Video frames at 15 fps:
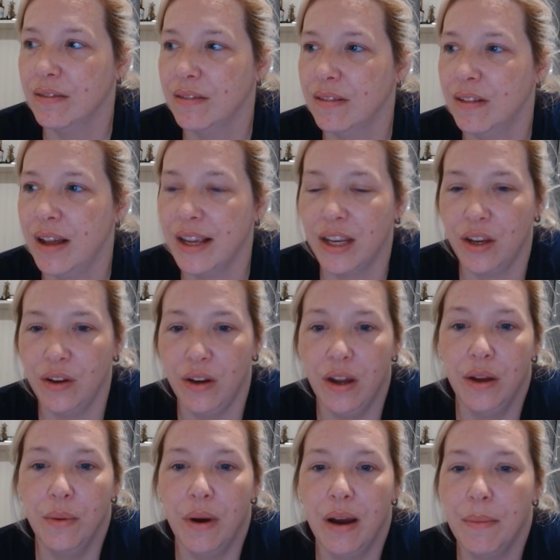Like, you
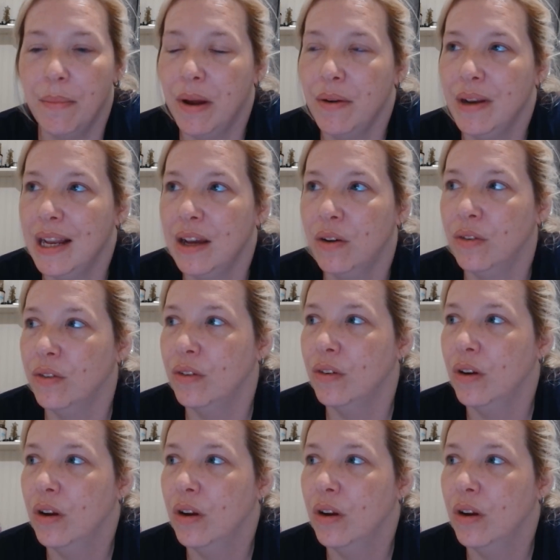know, I'm only on